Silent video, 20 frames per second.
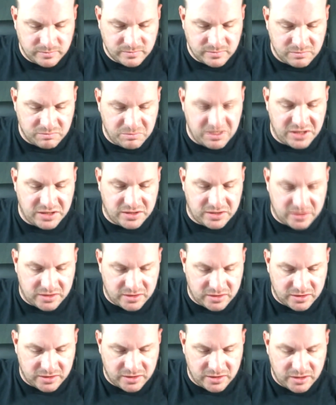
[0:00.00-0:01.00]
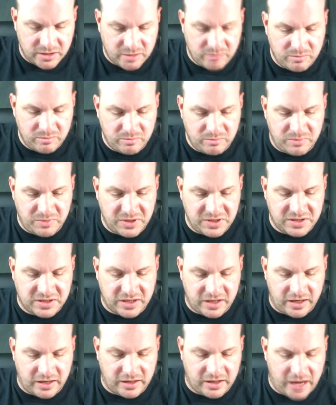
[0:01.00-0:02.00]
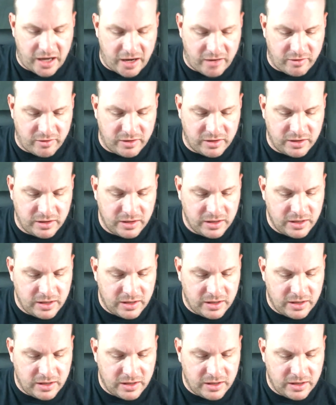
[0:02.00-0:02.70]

Beast. Beast cannot carry.